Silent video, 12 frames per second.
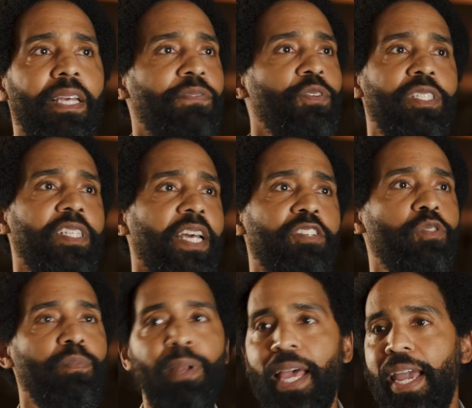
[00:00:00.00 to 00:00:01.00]
If you're
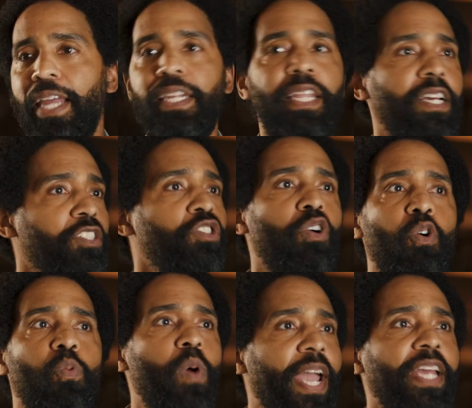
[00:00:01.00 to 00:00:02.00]
Sandra Bland, there's no
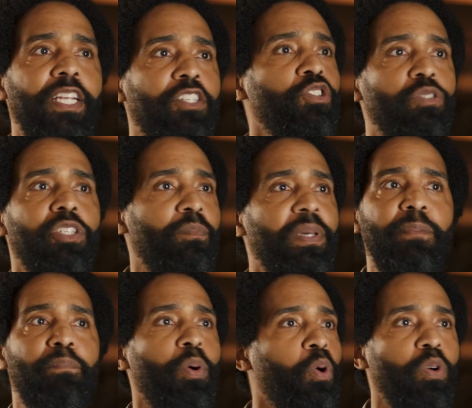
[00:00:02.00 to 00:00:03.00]
way that you should be
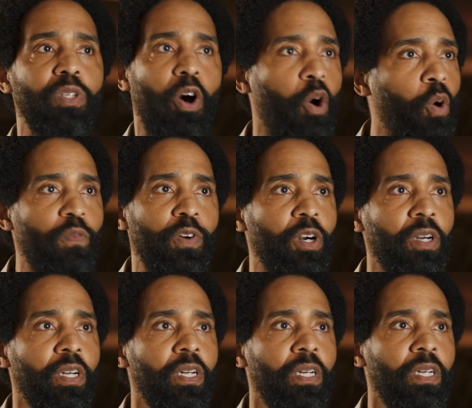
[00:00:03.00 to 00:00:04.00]
pulled over
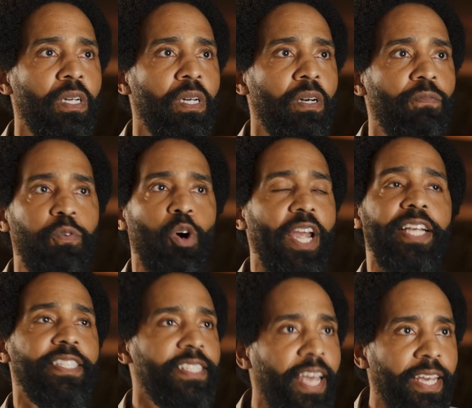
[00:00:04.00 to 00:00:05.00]
for
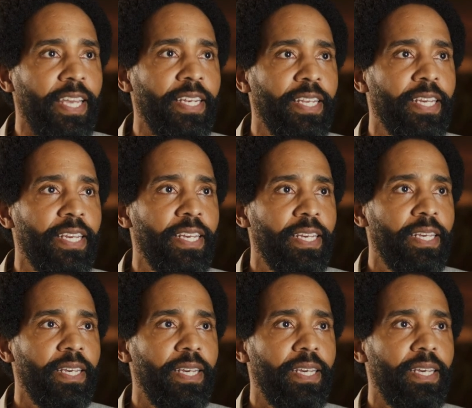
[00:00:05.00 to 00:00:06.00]
a ticket
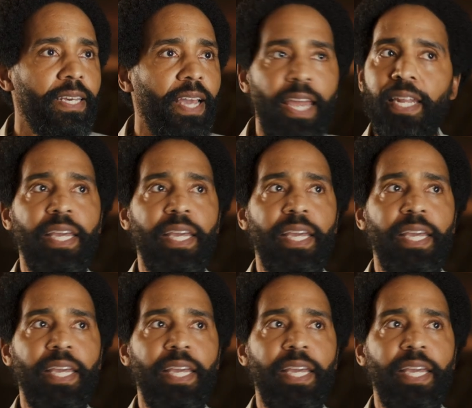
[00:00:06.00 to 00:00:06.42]
and